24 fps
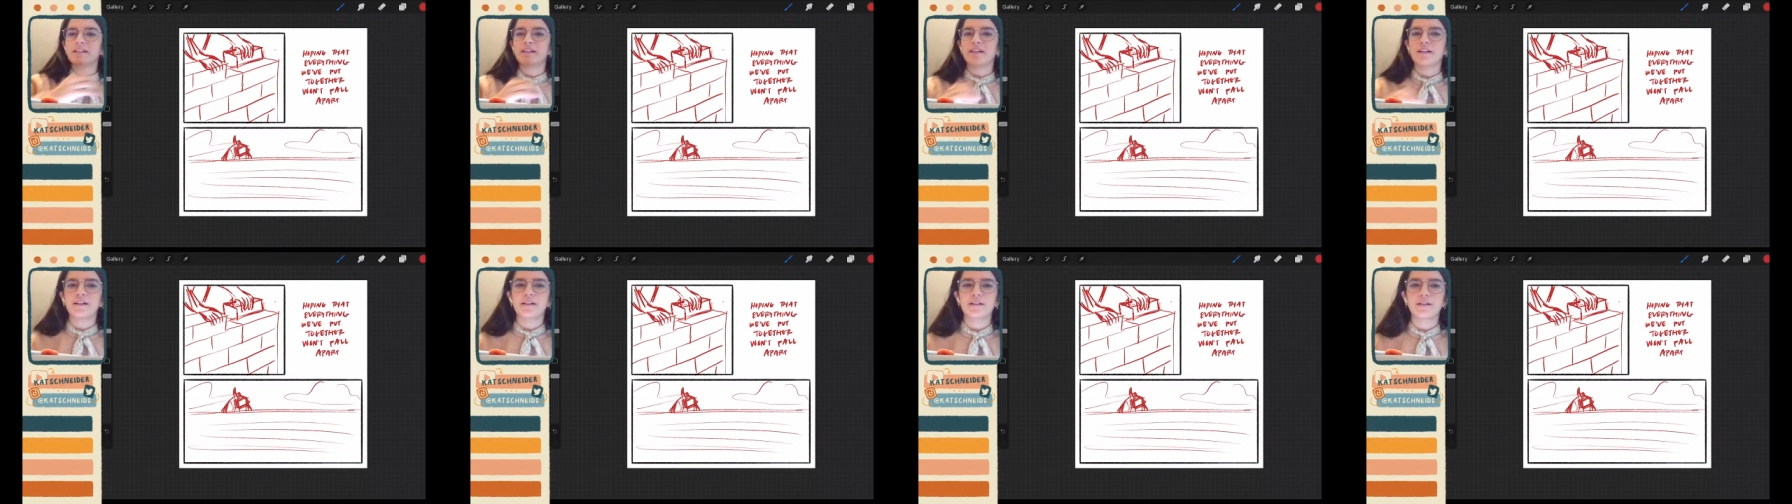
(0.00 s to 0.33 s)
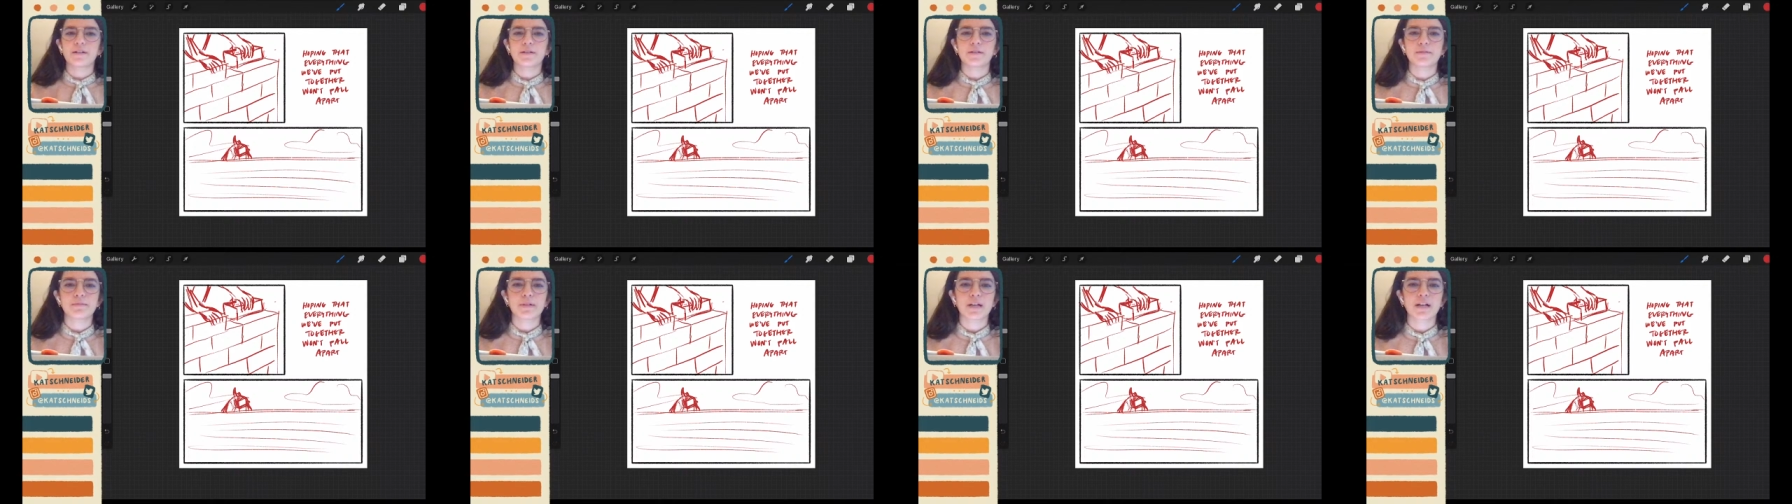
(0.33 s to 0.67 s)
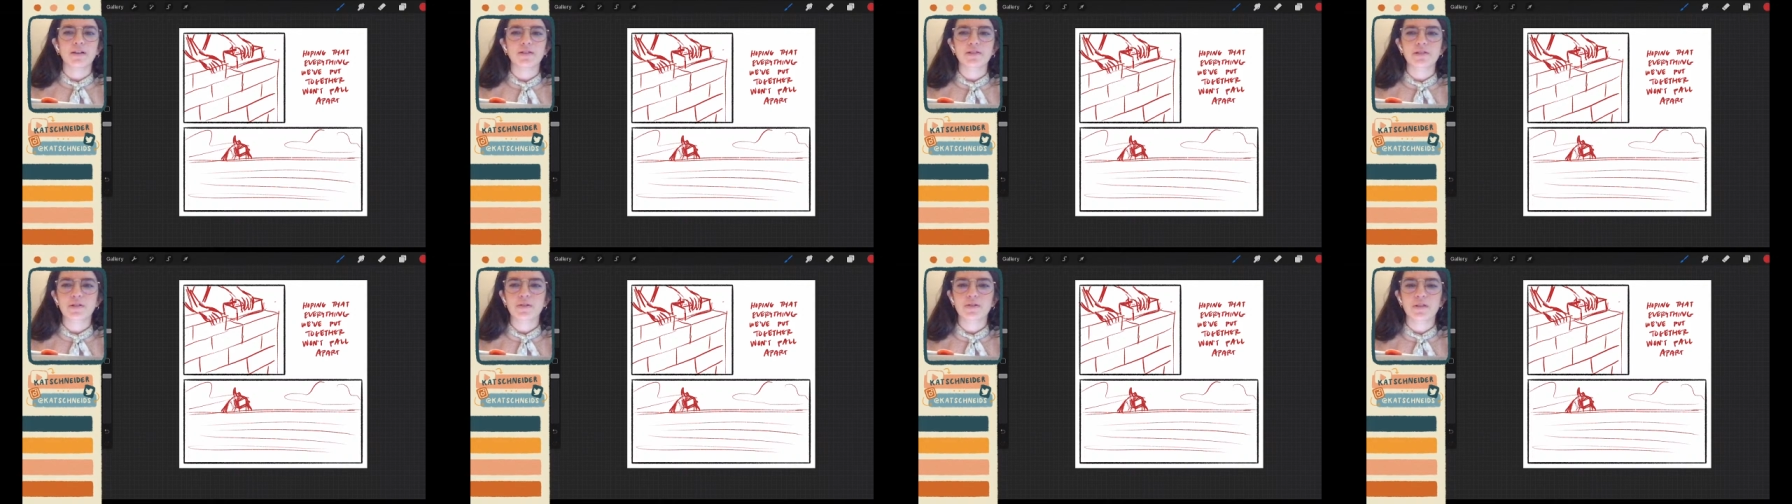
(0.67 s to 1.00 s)
I
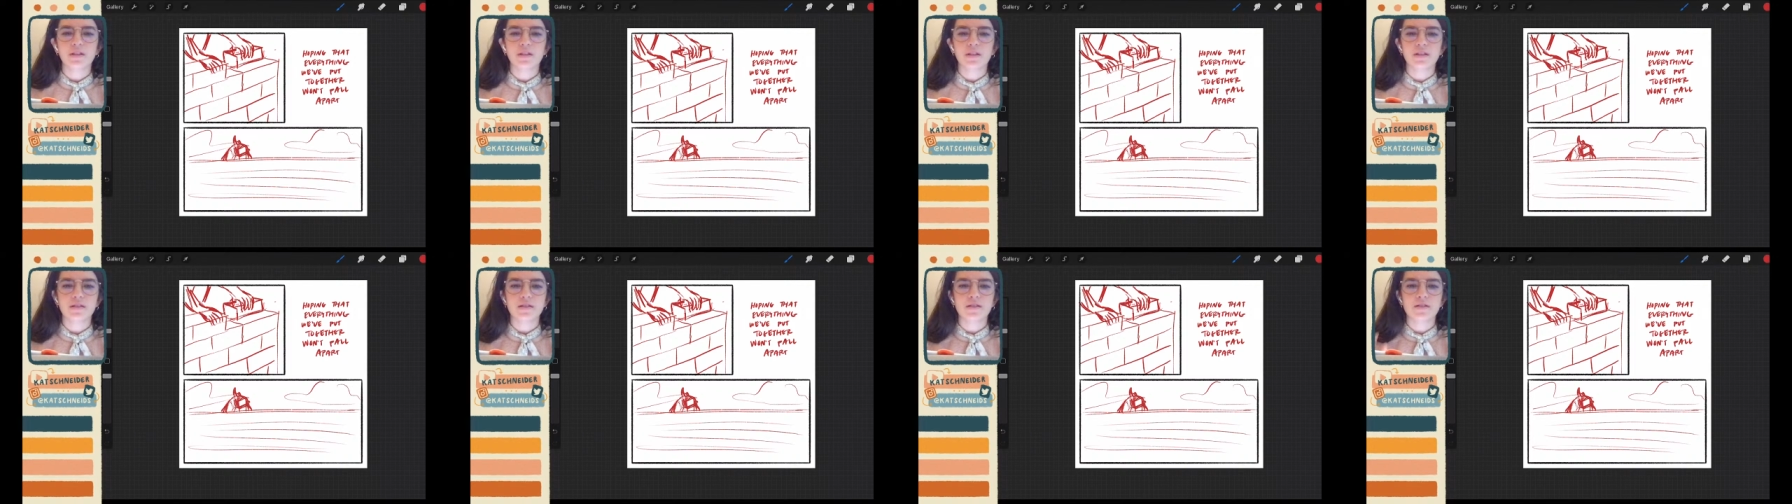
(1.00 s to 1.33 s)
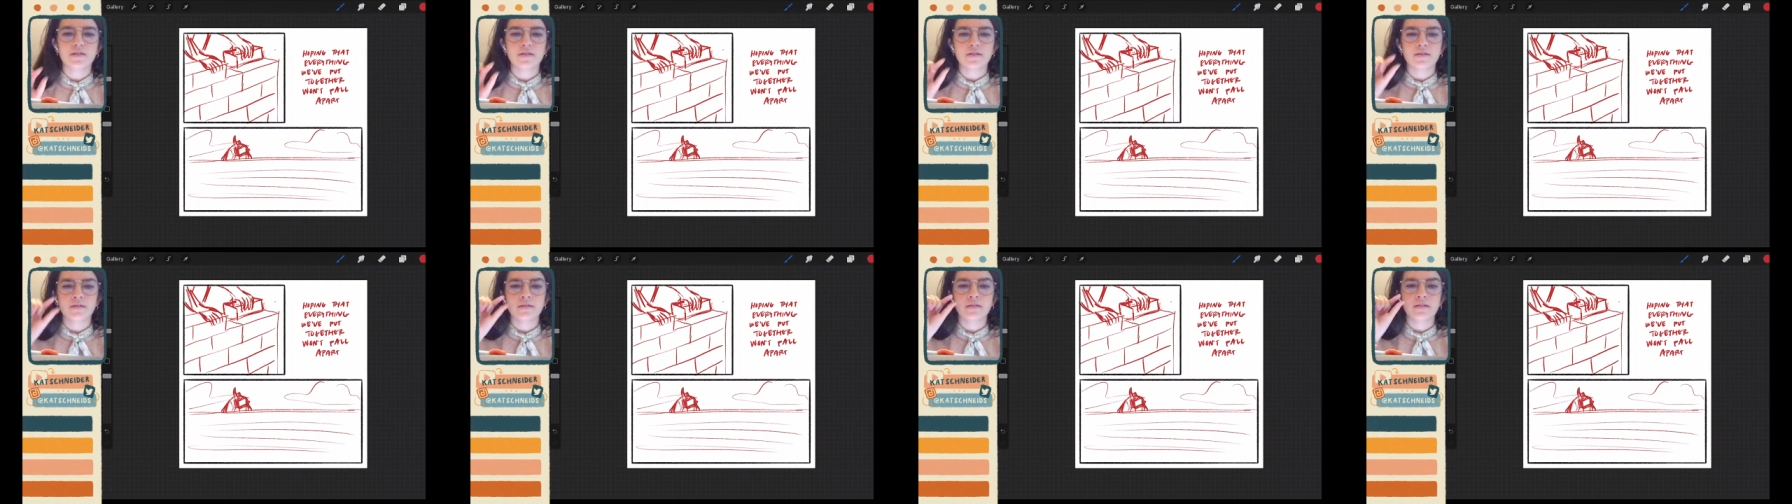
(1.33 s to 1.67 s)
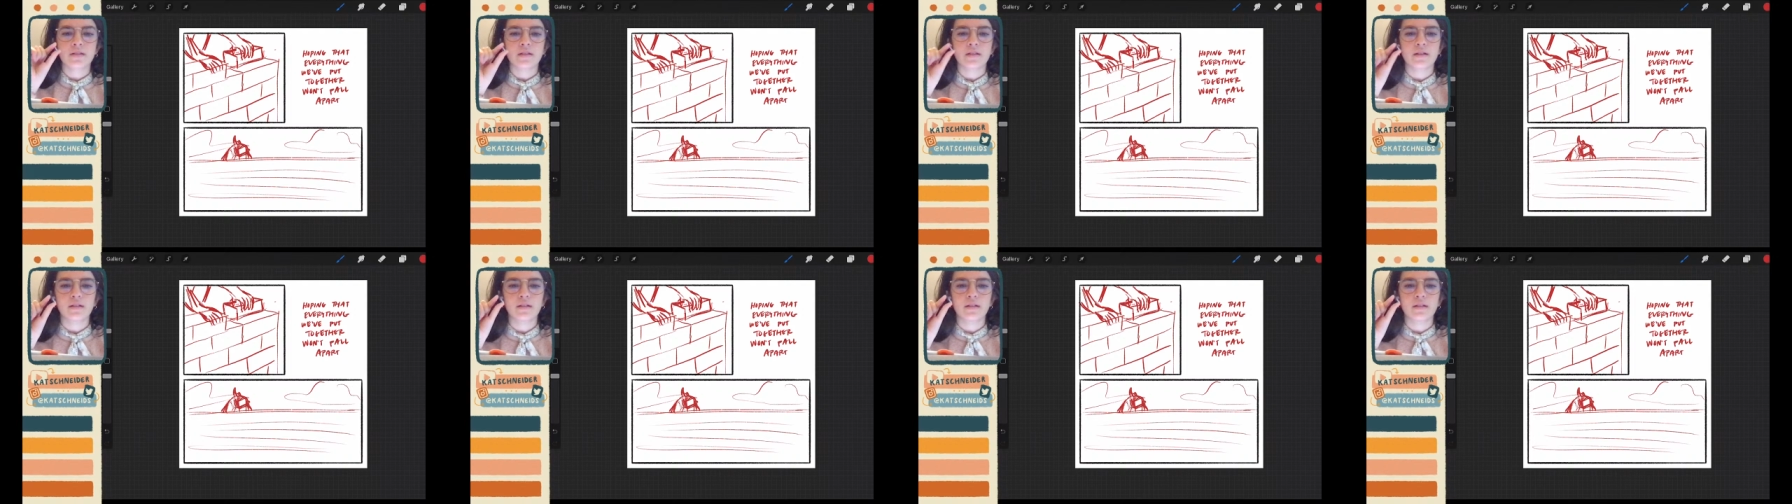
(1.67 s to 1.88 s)
also think that there's